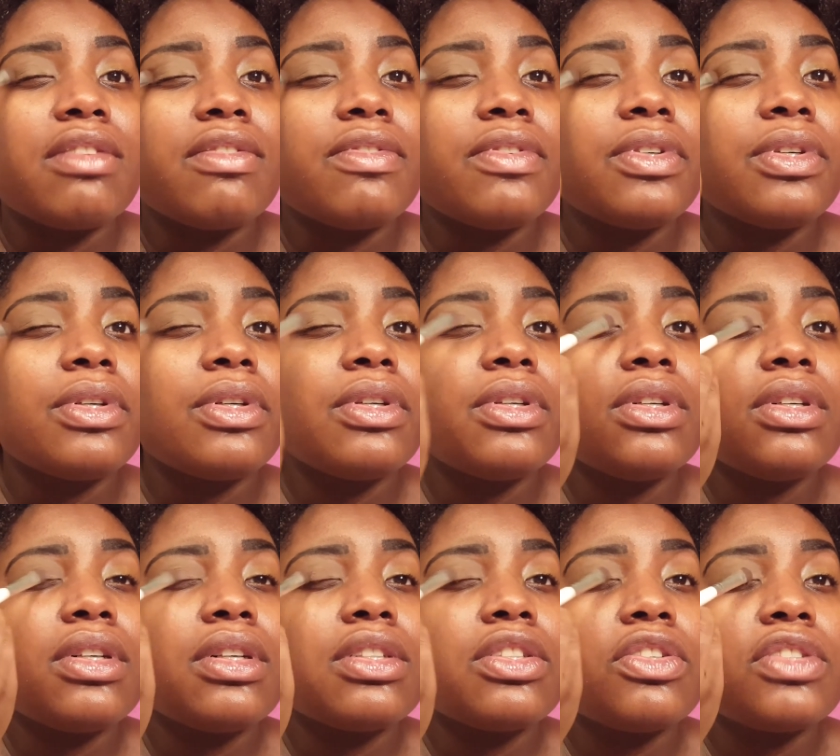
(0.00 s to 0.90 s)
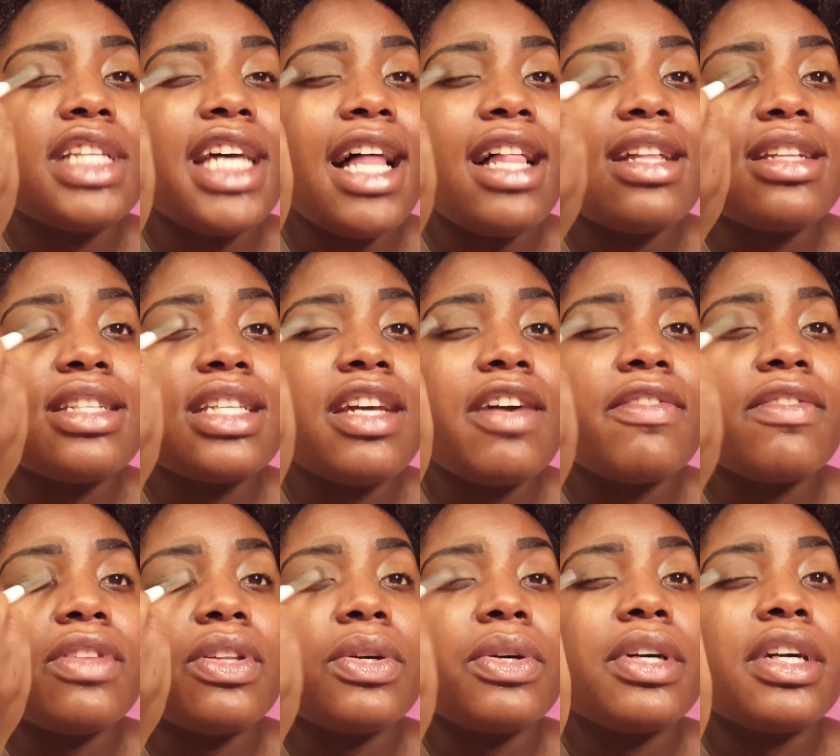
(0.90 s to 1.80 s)
full totality of the
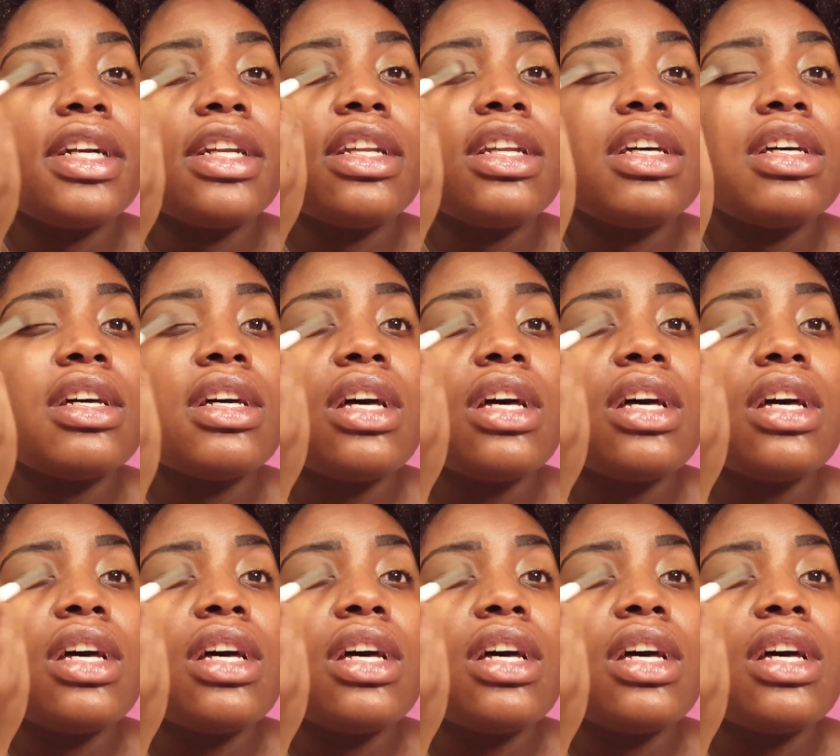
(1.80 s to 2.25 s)
Lord.